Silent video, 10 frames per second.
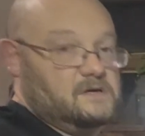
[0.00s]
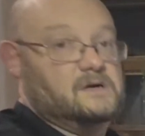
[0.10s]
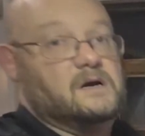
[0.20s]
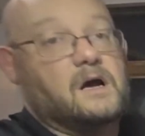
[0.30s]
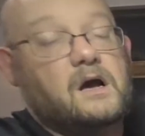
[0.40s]

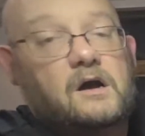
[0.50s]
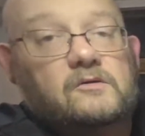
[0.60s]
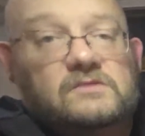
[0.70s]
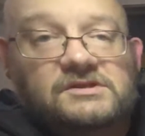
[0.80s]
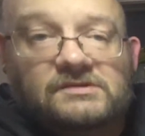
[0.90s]

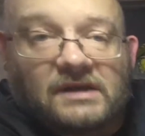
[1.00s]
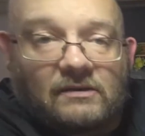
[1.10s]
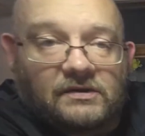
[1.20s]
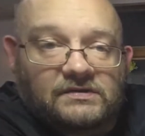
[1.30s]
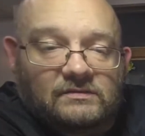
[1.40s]
And she was like, I
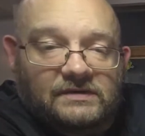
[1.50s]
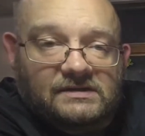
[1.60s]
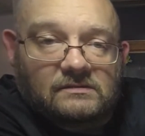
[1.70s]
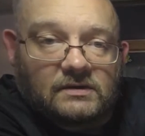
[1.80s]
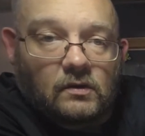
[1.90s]
want to do something with these.
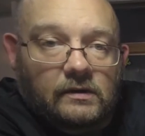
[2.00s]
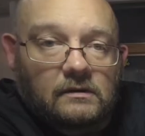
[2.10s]
I'm like, okay.